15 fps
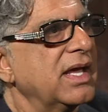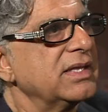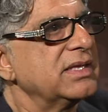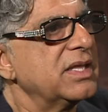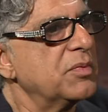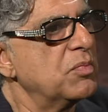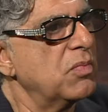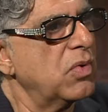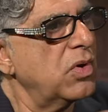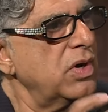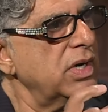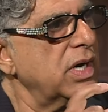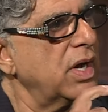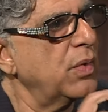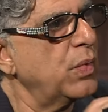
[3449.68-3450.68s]
The
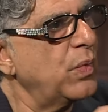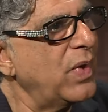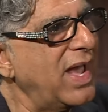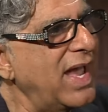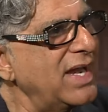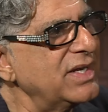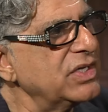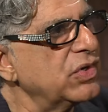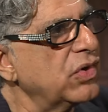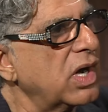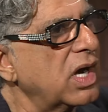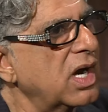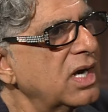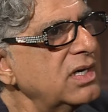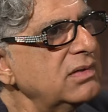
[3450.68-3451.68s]
more aware you
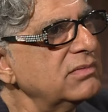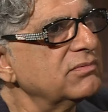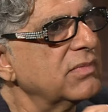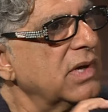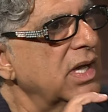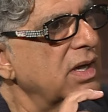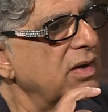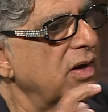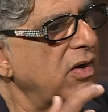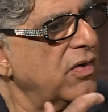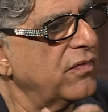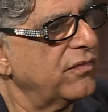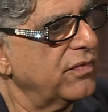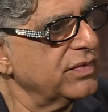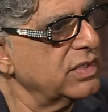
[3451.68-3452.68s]
are
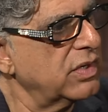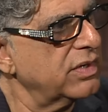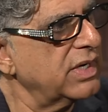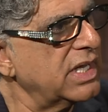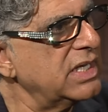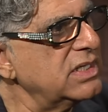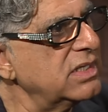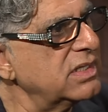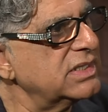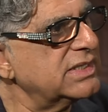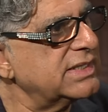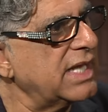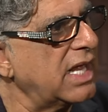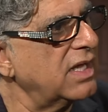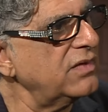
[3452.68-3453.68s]
of your inner
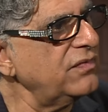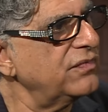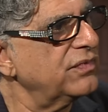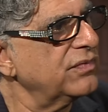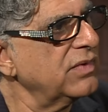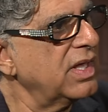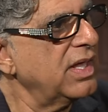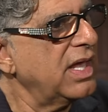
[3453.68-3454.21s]
self,